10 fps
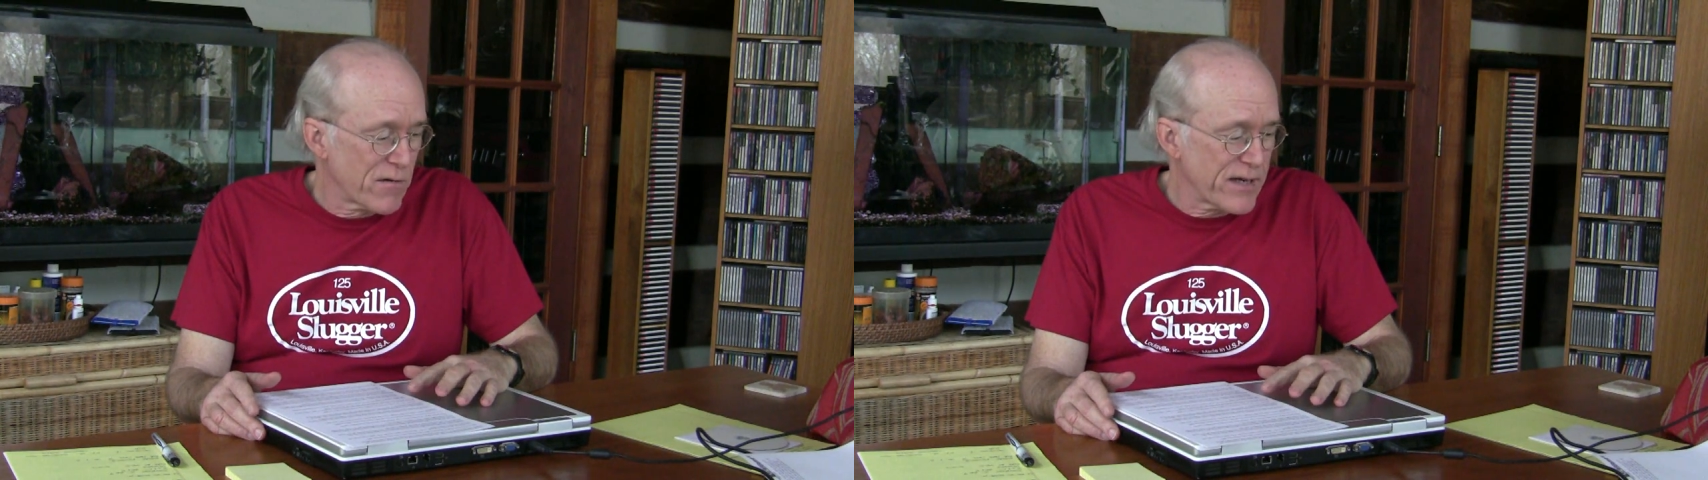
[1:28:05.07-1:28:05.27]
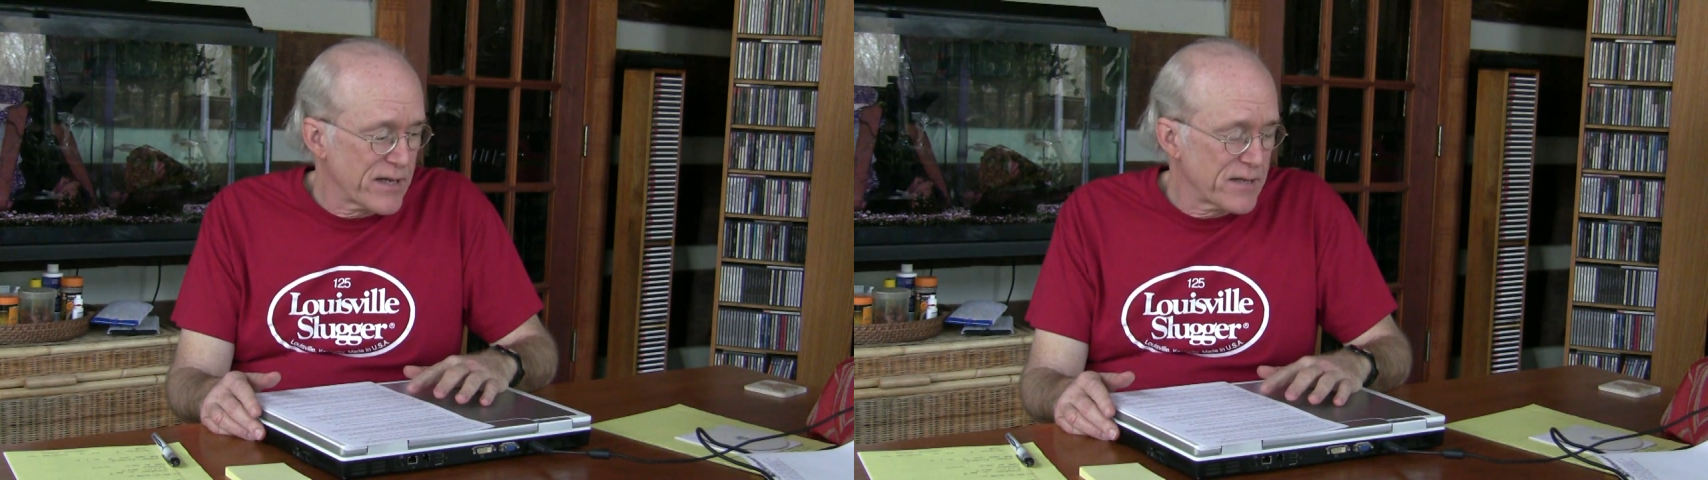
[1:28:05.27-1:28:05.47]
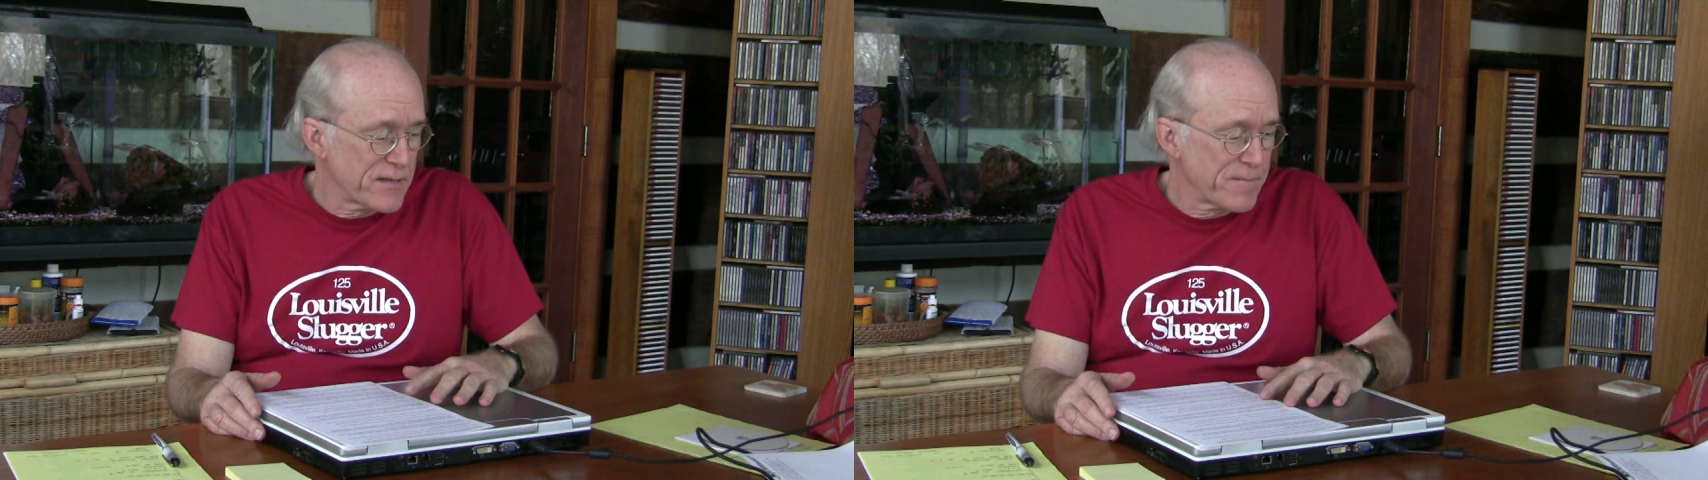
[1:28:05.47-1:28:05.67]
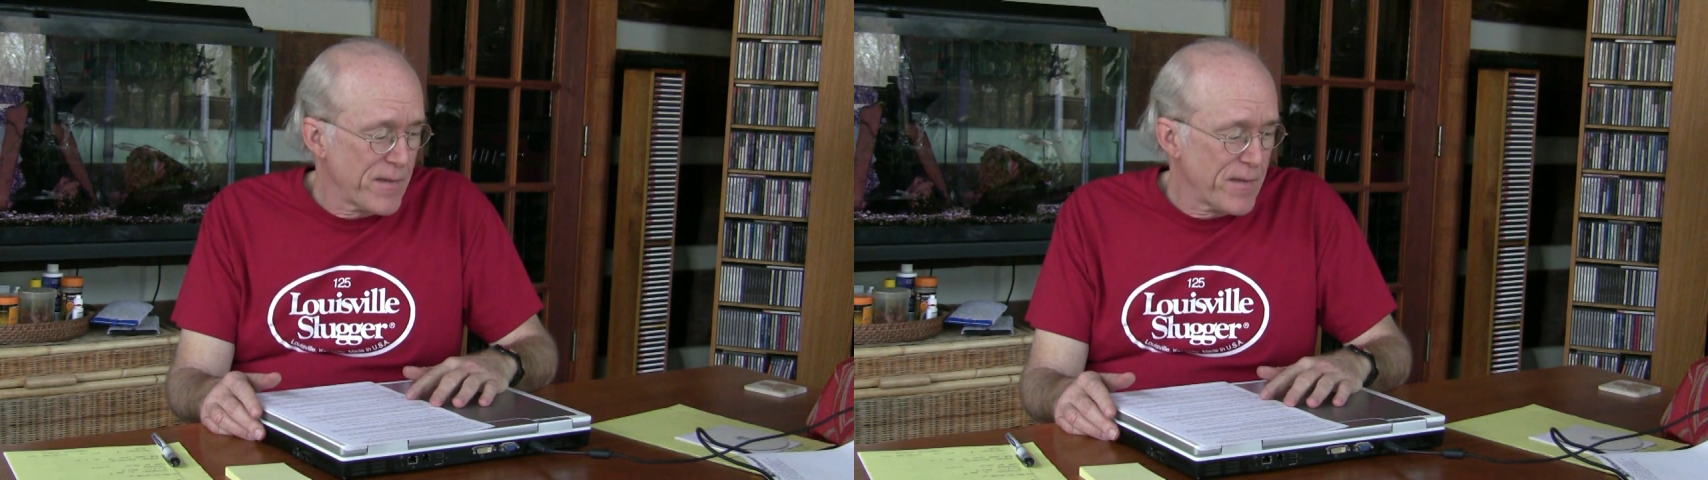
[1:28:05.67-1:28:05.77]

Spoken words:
retina,